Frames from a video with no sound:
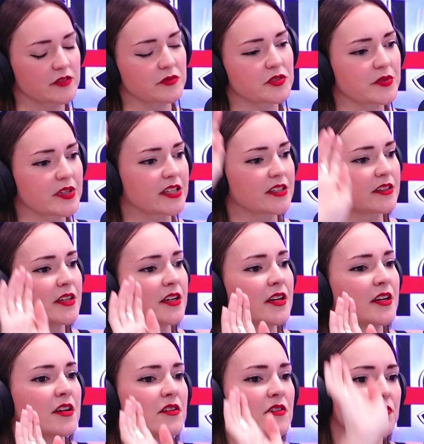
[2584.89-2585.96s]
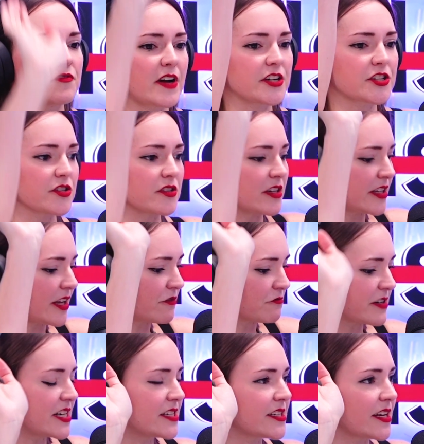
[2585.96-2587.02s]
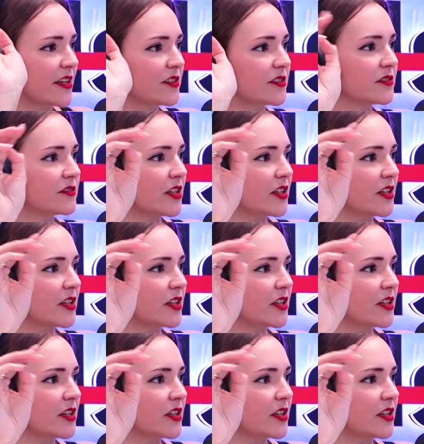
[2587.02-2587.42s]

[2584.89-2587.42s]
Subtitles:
between fashion and then retail.